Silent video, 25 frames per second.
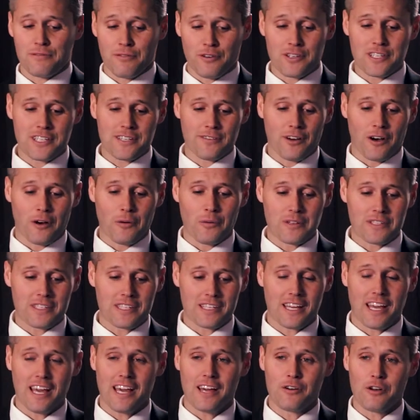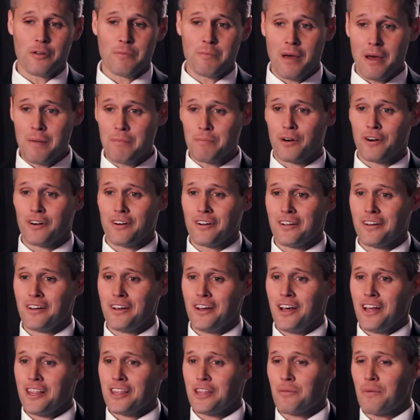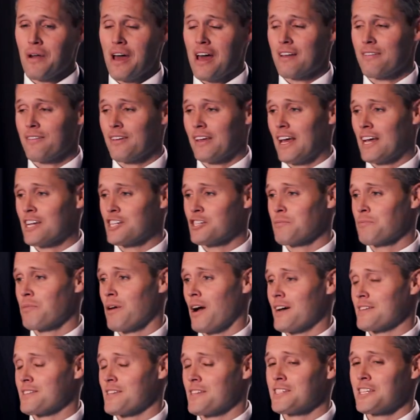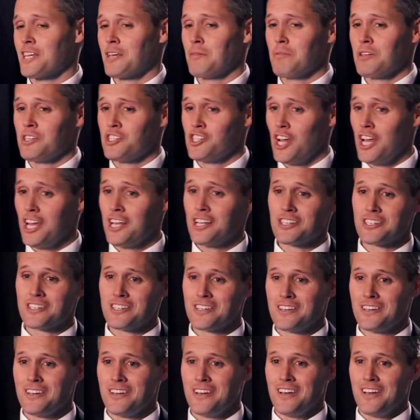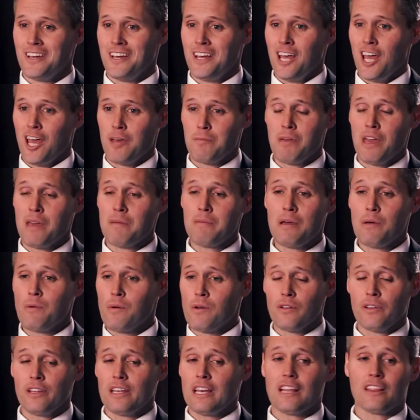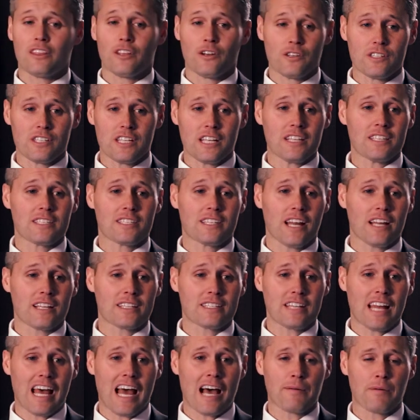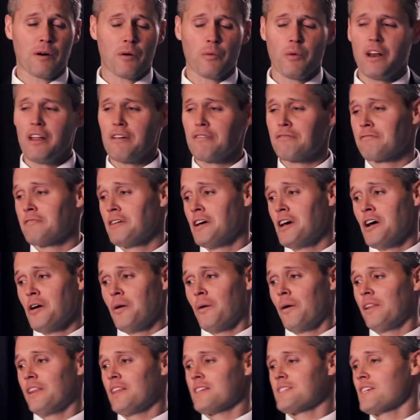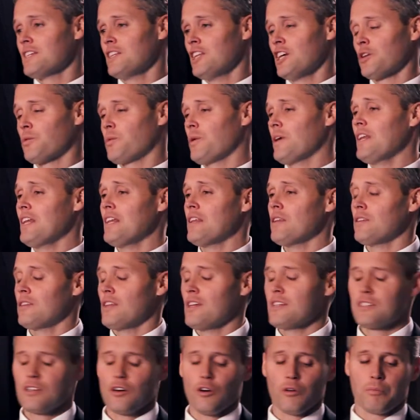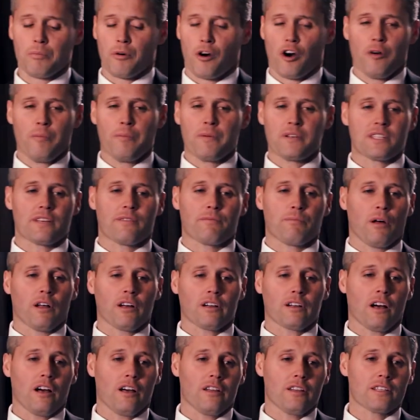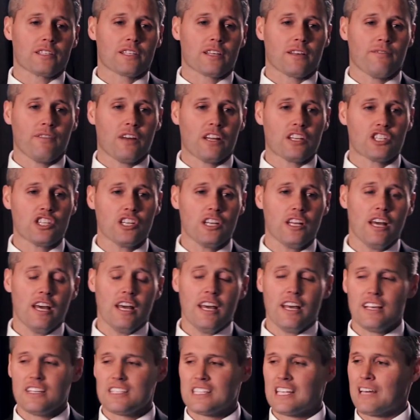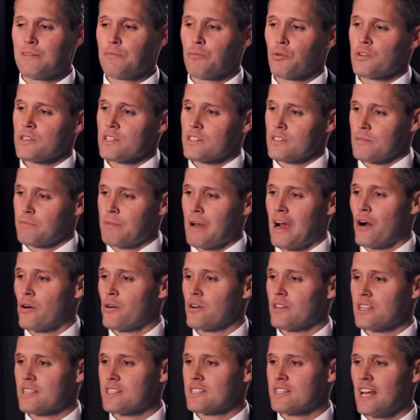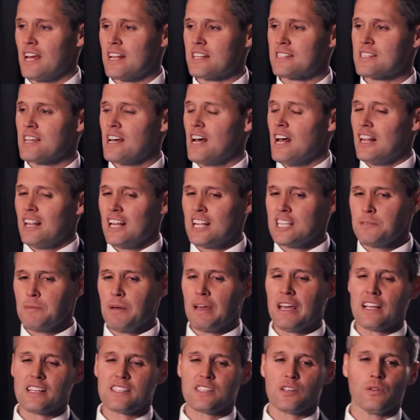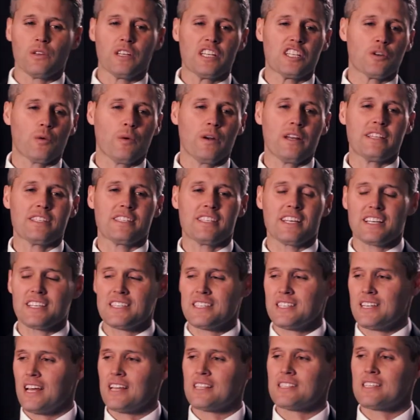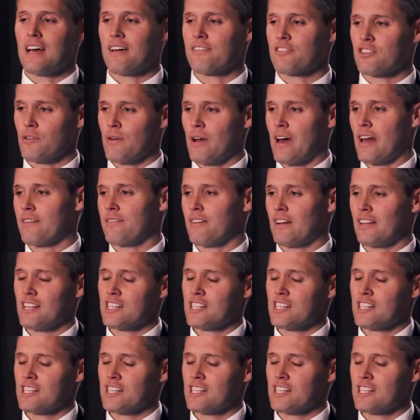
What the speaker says: First of all, once again, remember the ratification process can be changed. And maybe we only need 13 states now, but what if they said, look, we need, this whole purpose of calling this convention is to give more power to the states. Let's make it so only 26 states have to ratify.